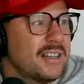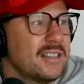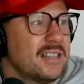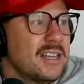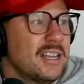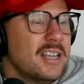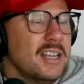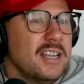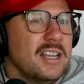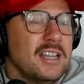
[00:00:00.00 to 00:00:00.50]
You know
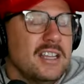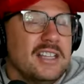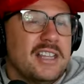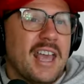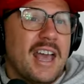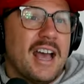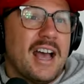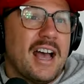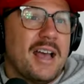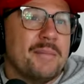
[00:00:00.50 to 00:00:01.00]
what I mean?
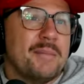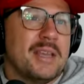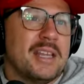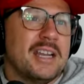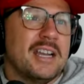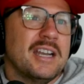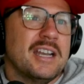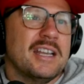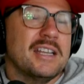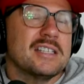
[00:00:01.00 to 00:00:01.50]
Yeah, I mean,
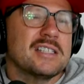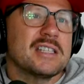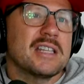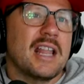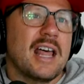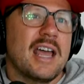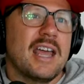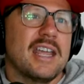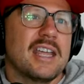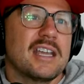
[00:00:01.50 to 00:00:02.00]
it is
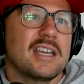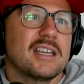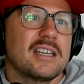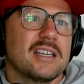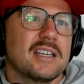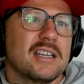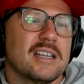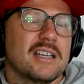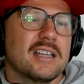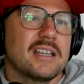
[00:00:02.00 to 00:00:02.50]
like
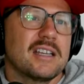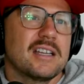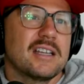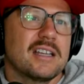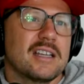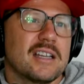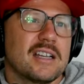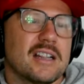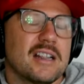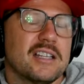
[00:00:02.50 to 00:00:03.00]

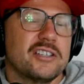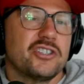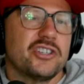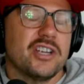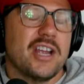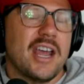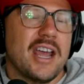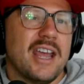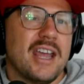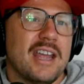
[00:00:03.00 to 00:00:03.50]

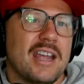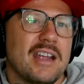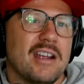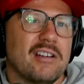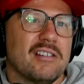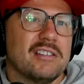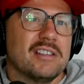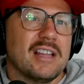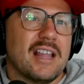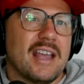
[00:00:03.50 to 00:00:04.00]

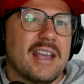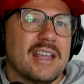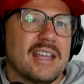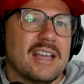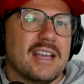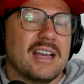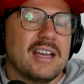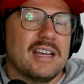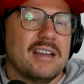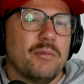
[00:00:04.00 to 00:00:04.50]
cliche and
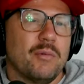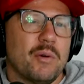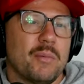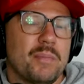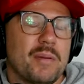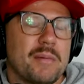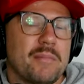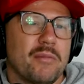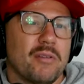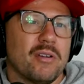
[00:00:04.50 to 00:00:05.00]
like when
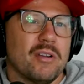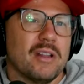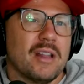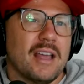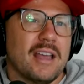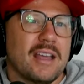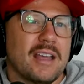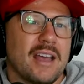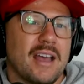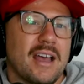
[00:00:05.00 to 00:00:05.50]
people are
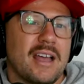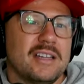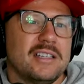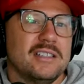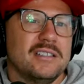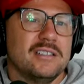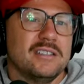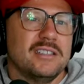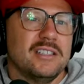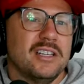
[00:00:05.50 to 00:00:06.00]
like, I,
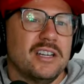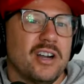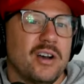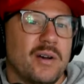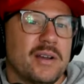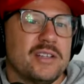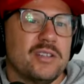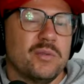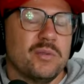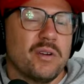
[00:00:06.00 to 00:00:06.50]
you know,
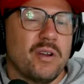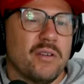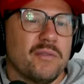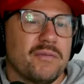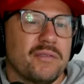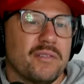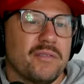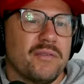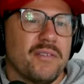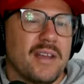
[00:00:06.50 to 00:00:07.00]
I do it all
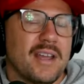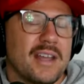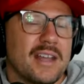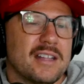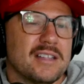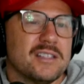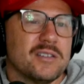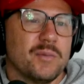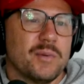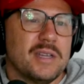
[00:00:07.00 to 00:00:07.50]
for the
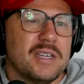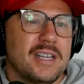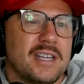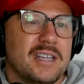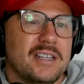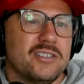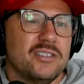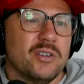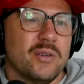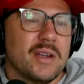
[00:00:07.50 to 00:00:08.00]
fans and we
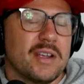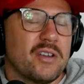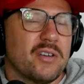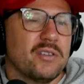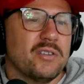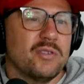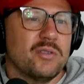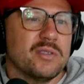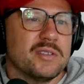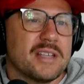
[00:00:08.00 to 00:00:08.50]
need you. I
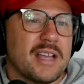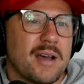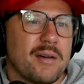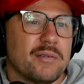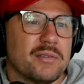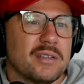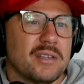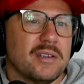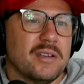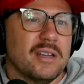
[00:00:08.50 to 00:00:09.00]
couldn't do this out
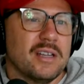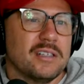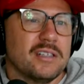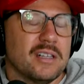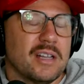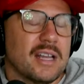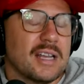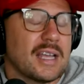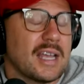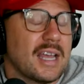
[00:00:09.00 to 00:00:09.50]
with you. And
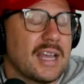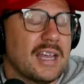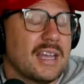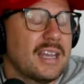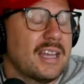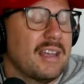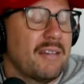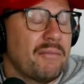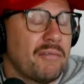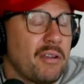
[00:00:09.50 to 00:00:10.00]
you're like,
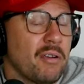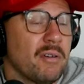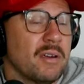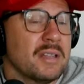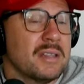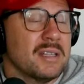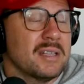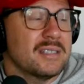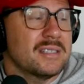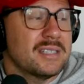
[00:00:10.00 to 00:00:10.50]
if you're
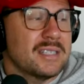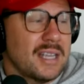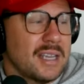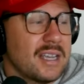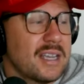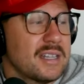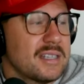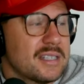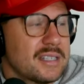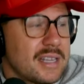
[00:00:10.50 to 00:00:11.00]
in the
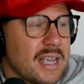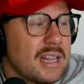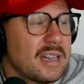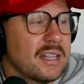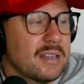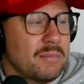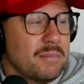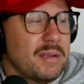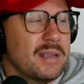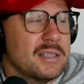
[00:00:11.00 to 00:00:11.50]
ticket
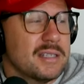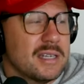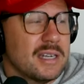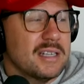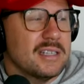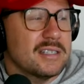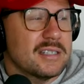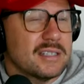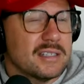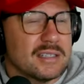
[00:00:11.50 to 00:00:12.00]
selling
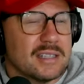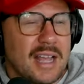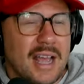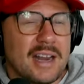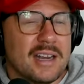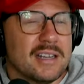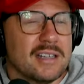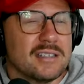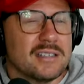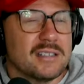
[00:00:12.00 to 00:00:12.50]
business,
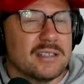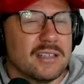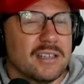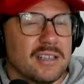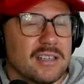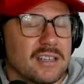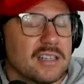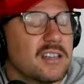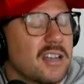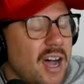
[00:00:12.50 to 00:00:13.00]
that is
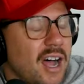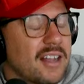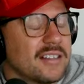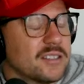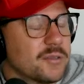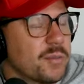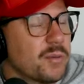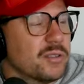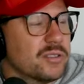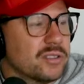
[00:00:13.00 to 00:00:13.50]

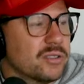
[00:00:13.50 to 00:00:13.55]
gospel